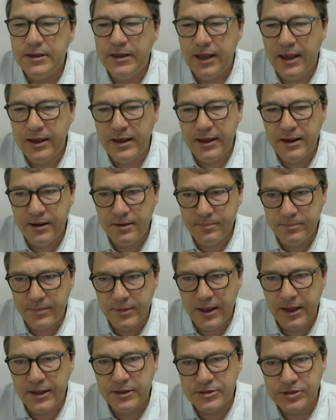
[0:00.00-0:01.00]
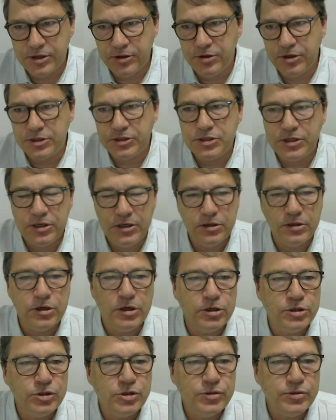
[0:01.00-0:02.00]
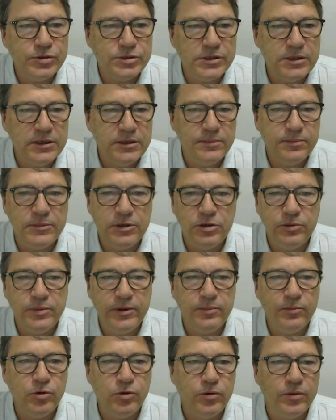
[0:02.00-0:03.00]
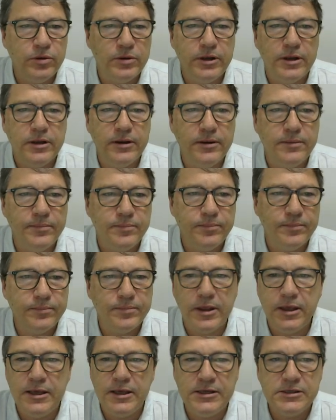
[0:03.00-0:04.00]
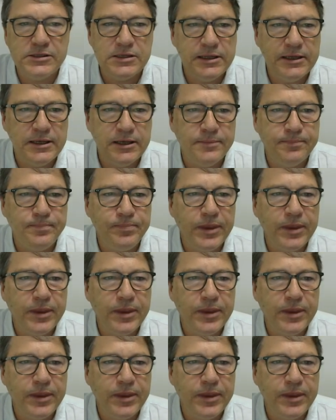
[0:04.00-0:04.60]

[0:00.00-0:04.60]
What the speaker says: and so you can see your contours a little bit more easily.